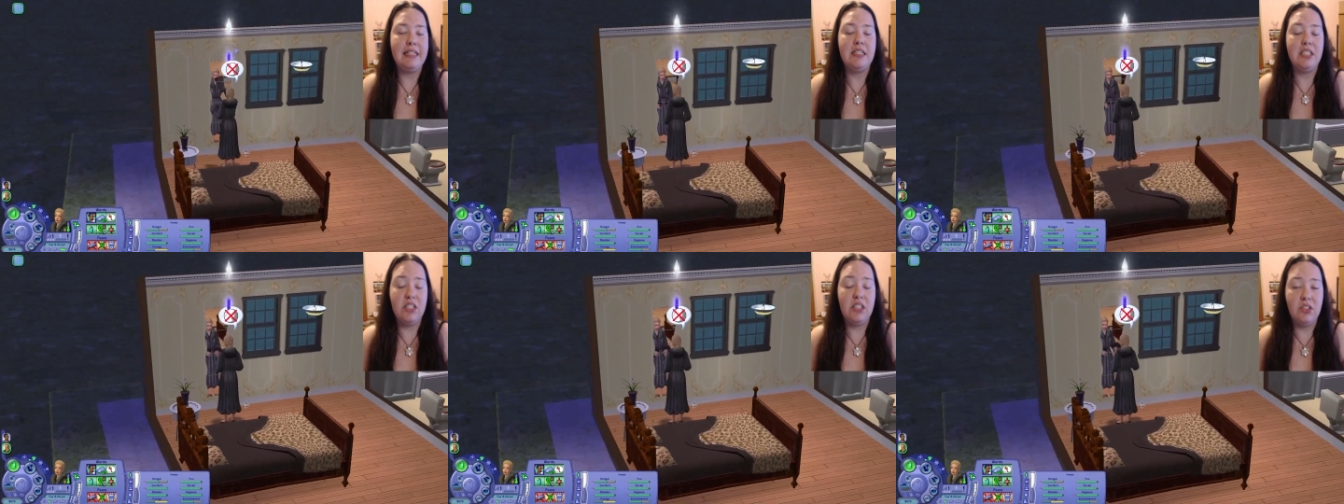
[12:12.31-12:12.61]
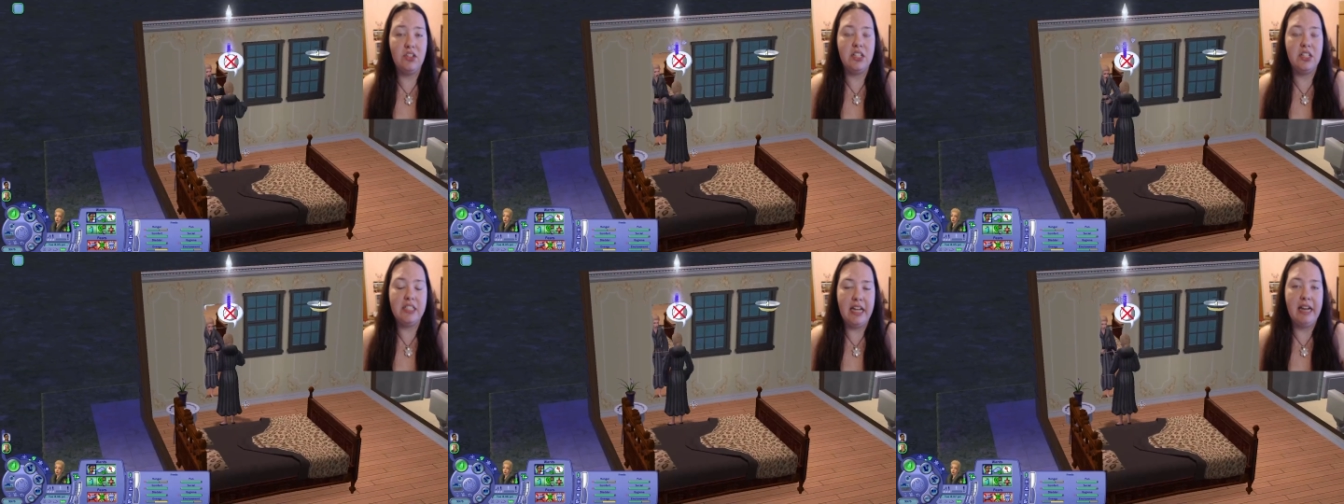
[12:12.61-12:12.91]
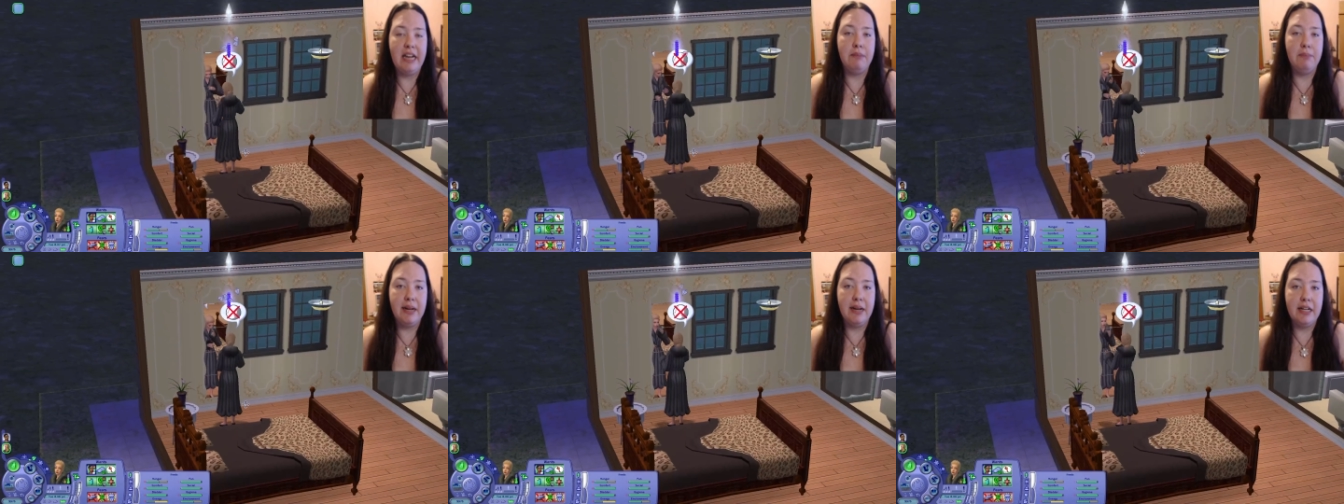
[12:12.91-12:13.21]
still
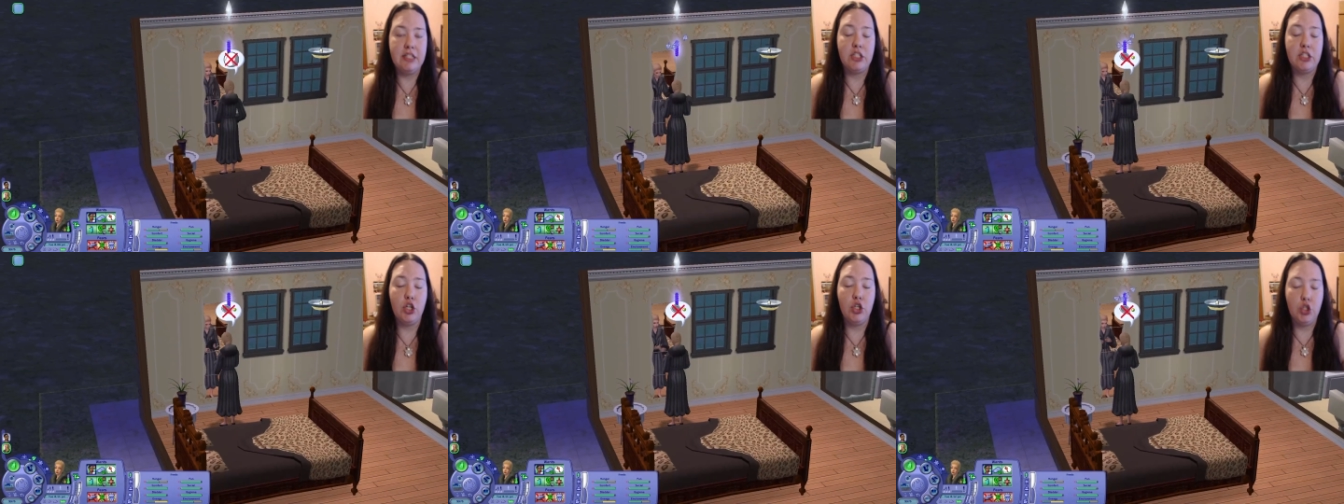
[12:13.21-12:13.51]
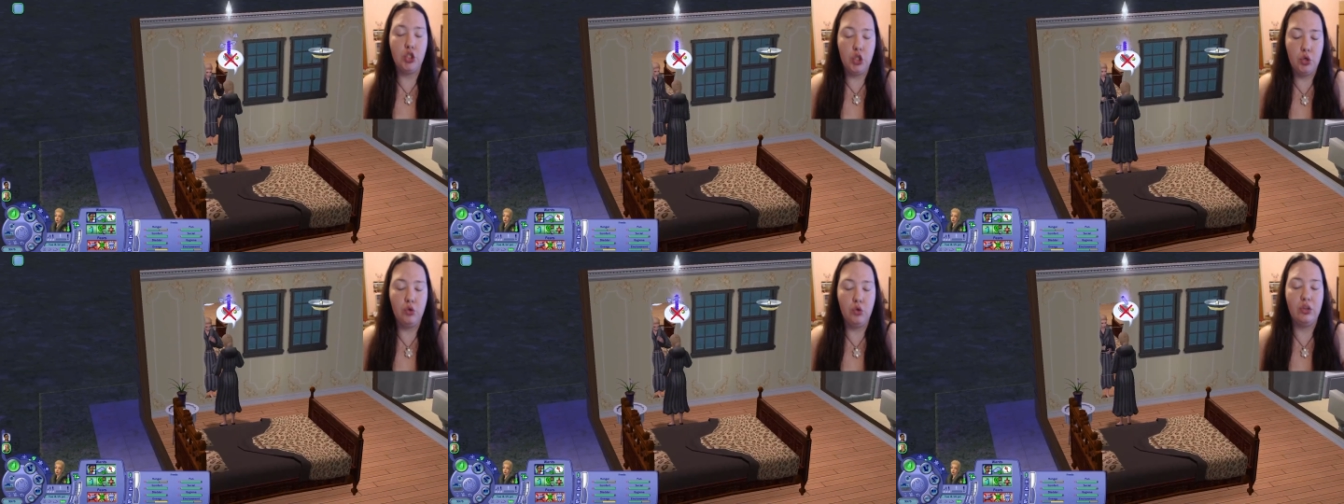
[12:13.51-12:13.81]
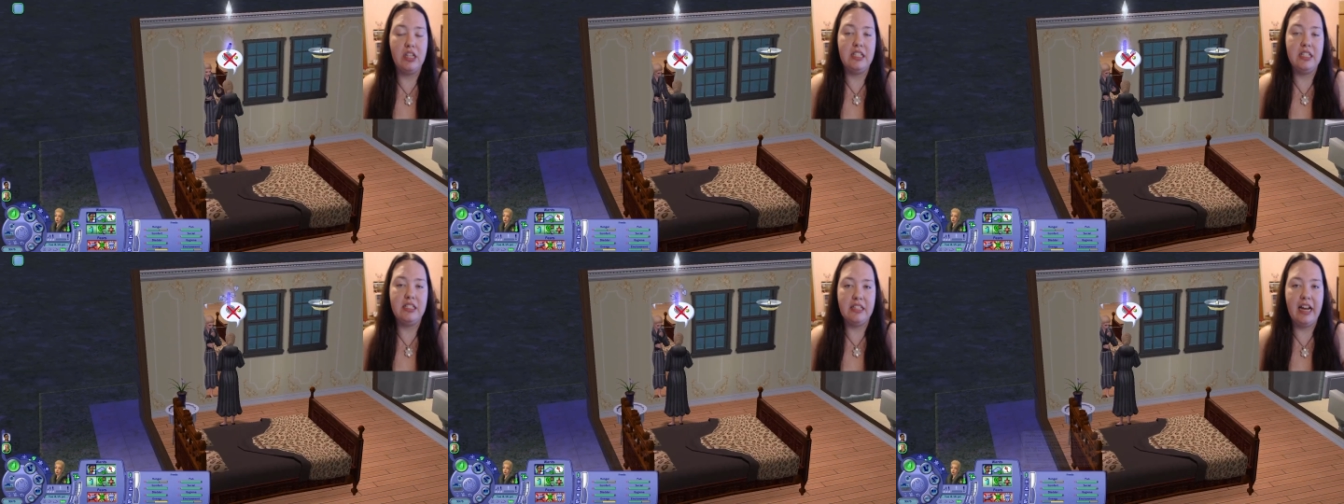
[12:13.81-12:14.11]
contain bugs to
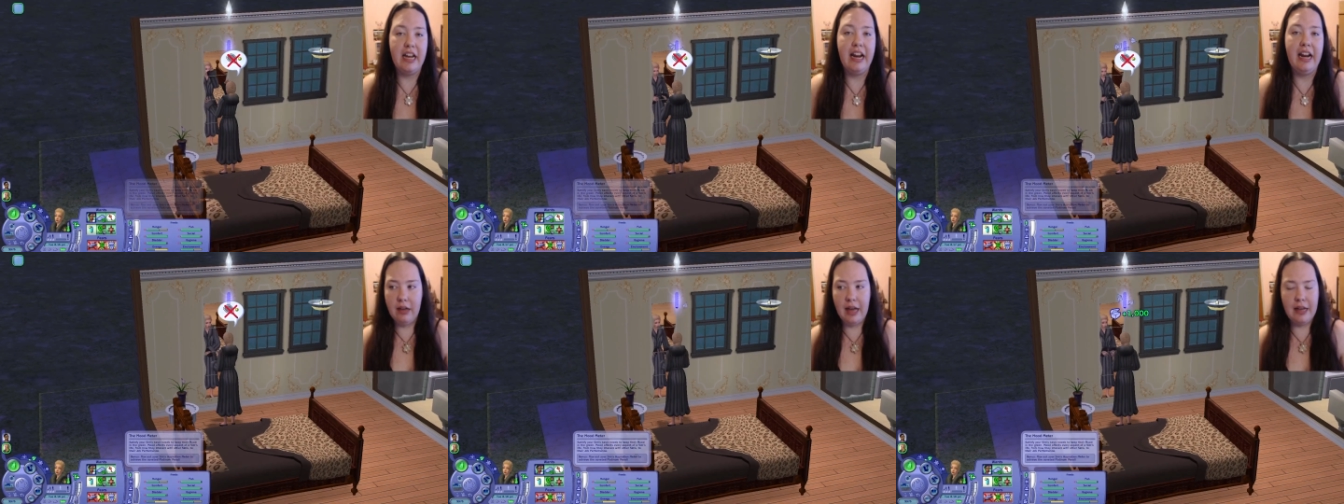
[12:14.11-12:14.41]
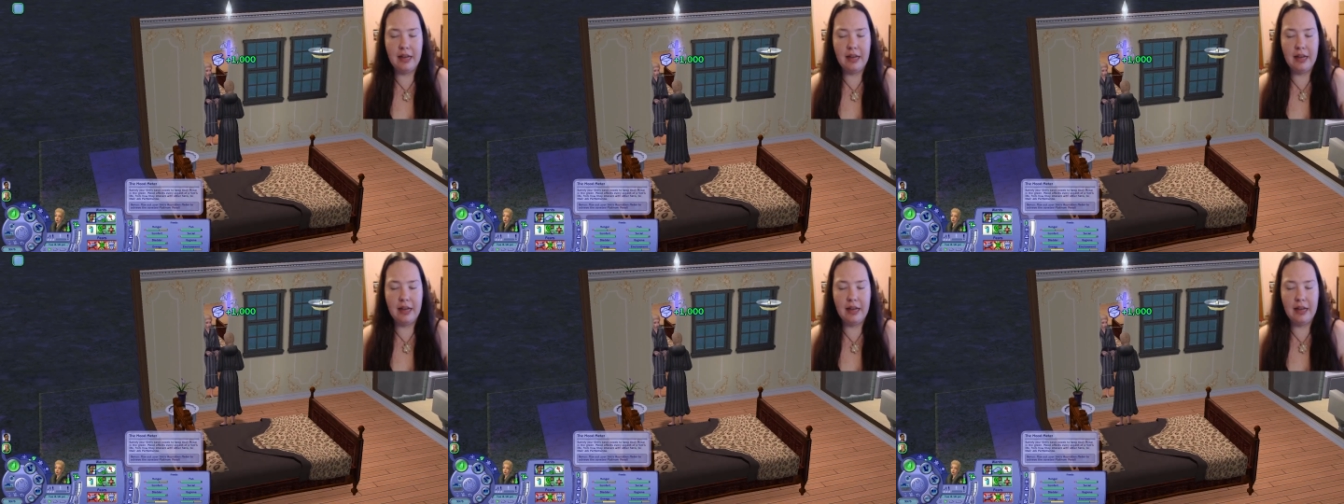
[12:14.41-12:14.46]
this day,